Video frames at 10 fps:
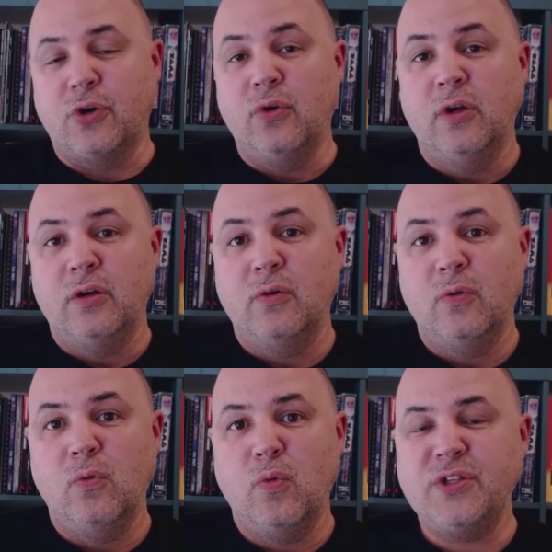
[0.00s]
So
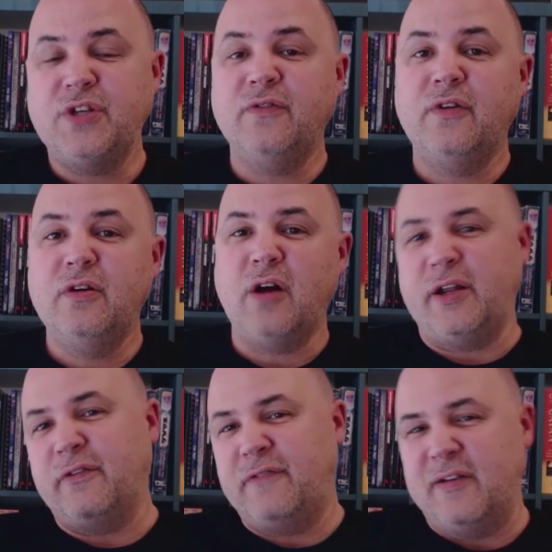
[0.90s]
once you've
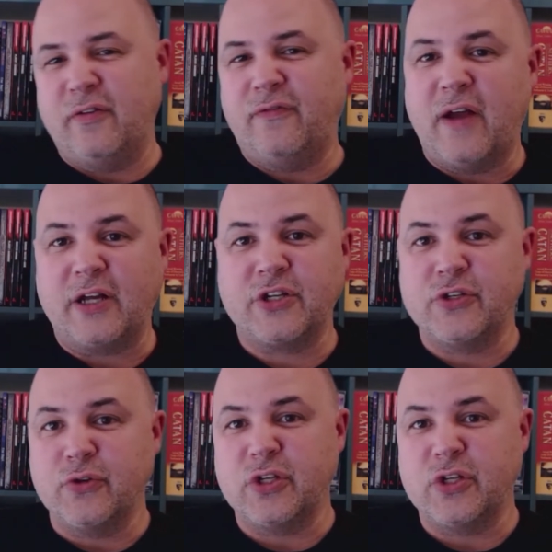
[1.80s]
got your favorite faction,